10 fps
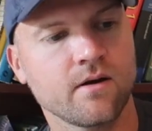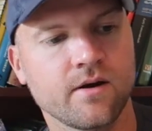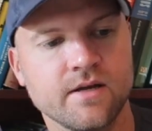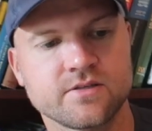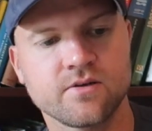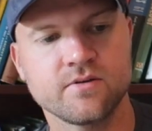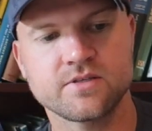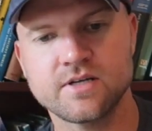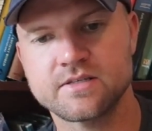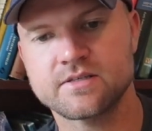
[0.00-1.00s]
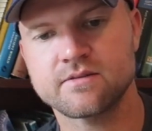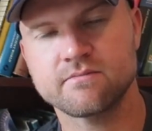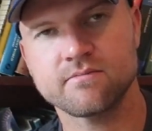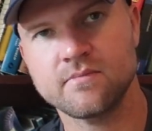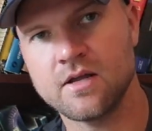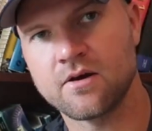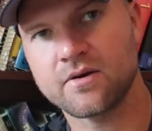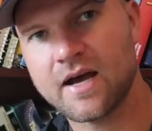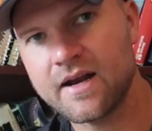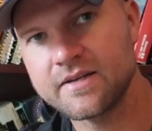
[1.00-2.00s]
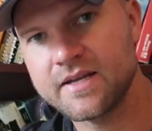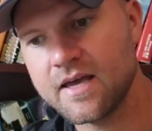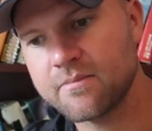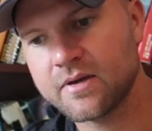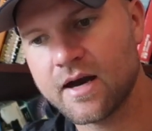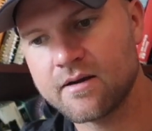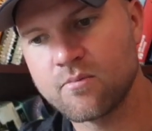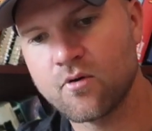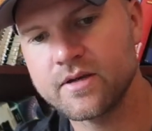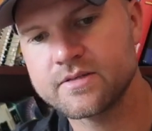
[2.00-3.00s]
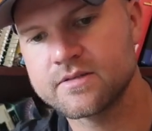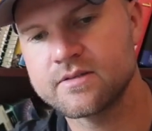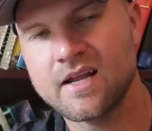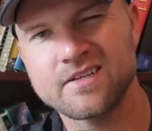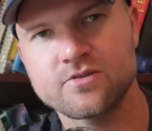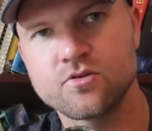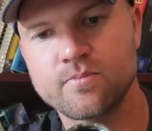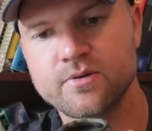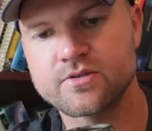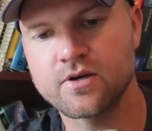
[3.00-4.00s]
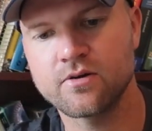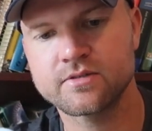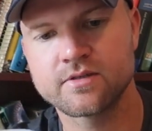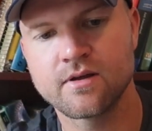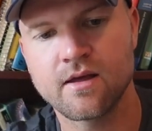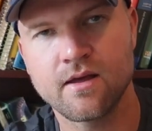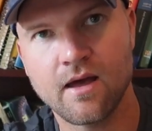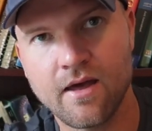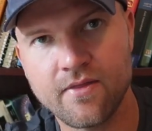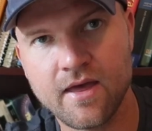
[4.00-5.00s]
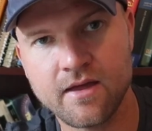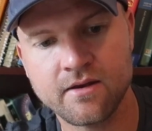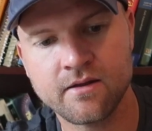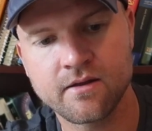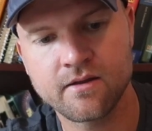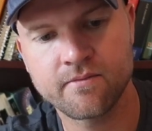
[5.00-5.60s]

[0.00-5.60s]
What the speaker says: All right, so it's just, you know, kinda damp, kinda moist, not super soaked. And then